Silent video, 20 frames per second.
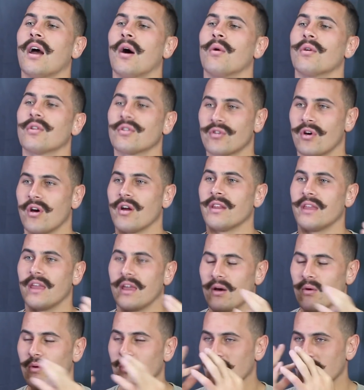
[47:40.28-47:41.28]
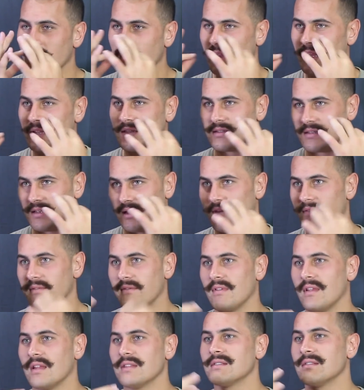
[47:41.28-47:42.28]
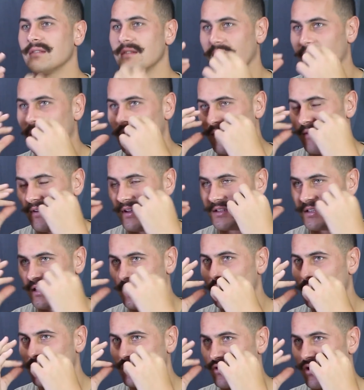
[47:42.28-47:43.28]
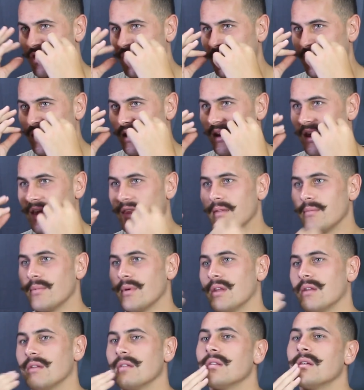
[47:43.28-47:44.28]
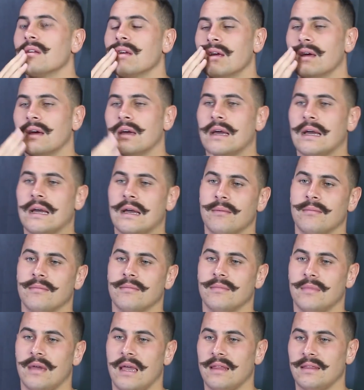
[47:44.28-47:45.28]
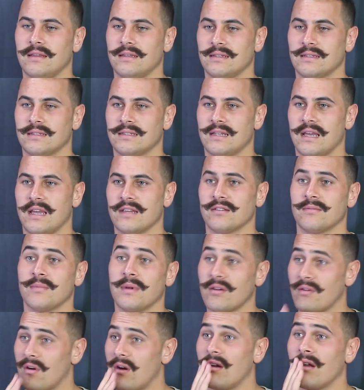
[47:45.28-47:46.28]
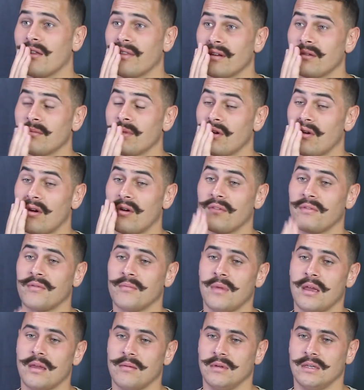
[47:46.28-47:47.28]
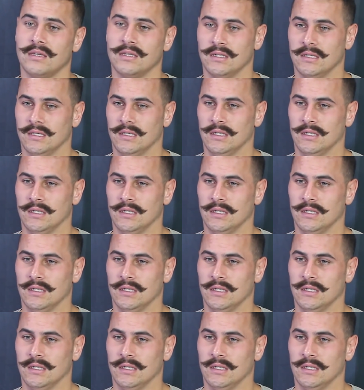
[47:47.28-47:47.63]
I want to try and. I want. Eventually, I want to try and get it out there, but at this stage, I've been growing. I think I've been growing it for maybe